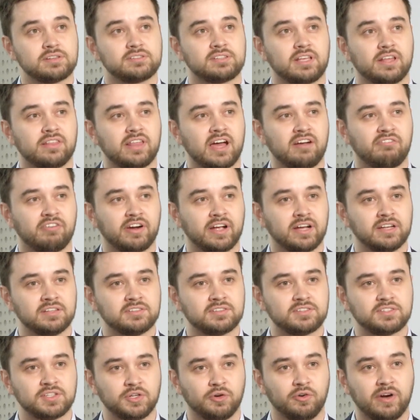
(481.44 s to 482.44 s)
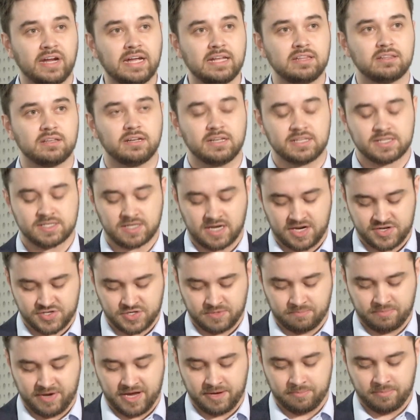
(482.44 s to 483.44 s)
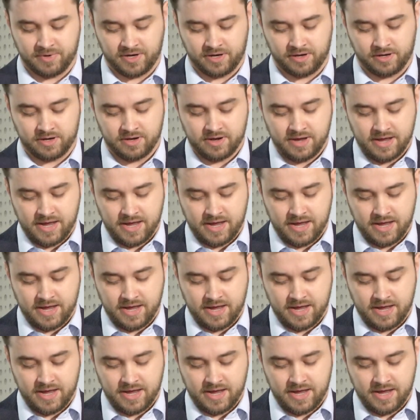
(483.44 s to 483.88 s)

South Africans to read the discussion paper